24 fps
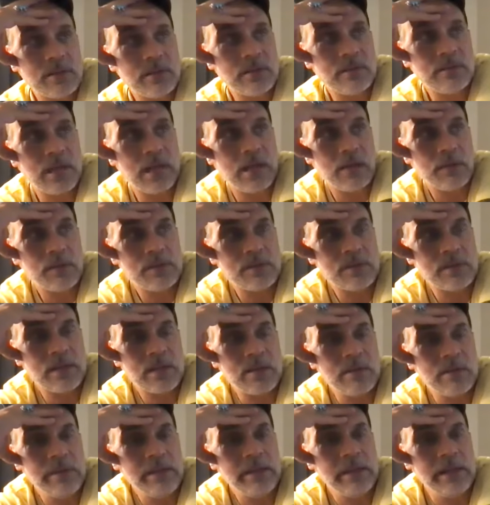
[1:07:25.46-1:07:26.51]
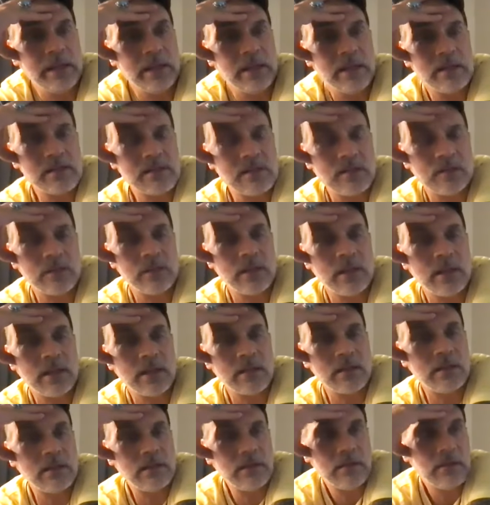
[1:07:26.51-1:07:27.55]
the comedian. So
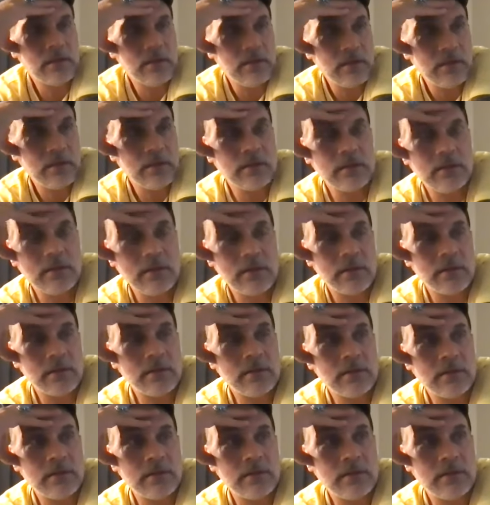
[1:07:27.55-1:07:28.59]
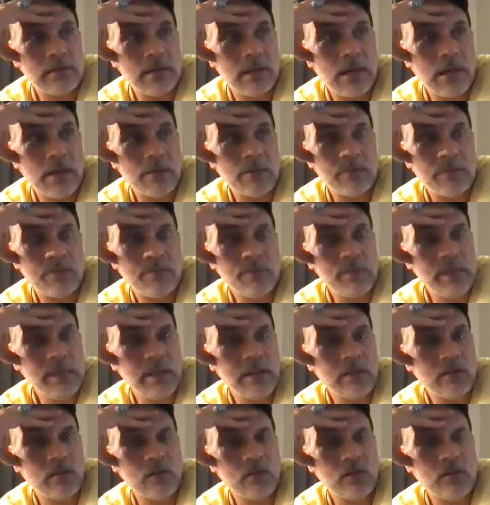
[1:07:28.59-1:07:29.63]
like, I was
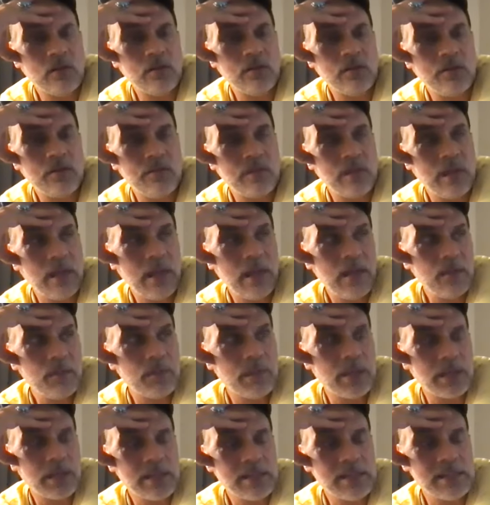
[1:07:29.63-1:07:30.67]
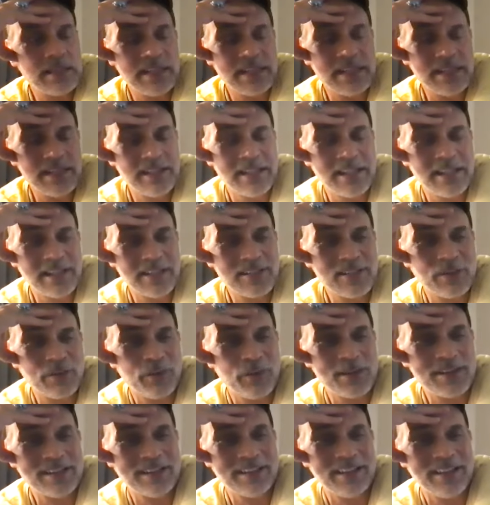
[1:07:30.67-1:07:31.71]
meeting girls and playing D&D. So it
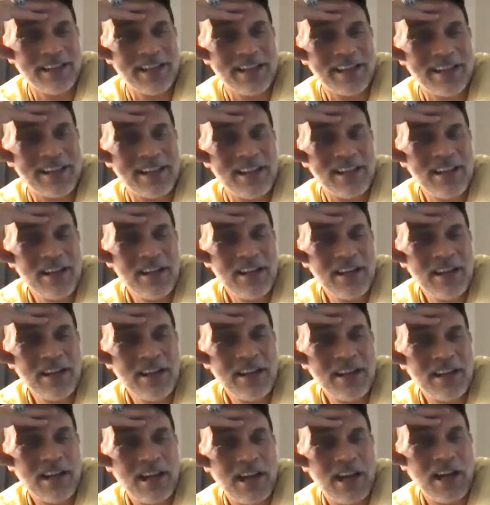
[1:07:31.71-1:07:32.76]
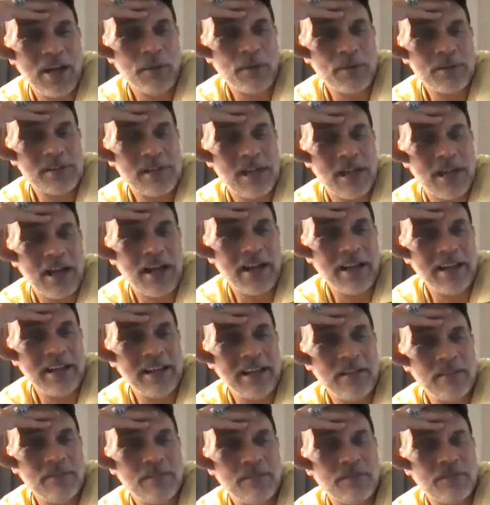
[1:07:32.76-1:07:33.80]
wasn't like I was
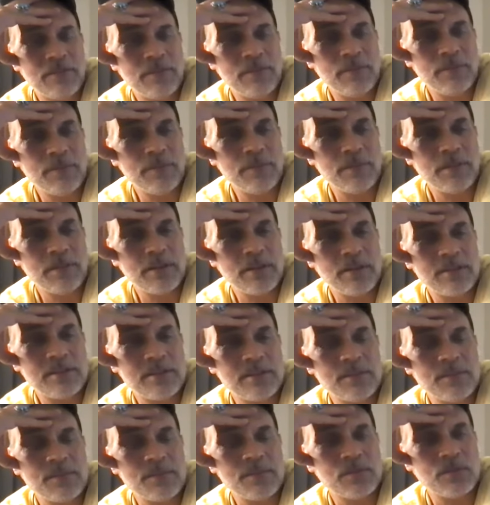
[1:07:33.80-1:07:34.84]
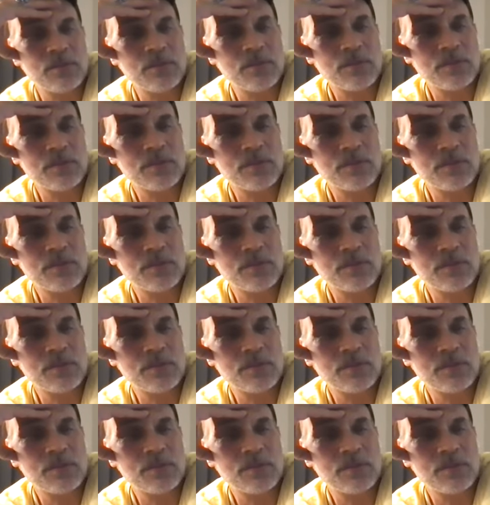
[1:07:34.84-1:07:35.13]
hiding from some sort of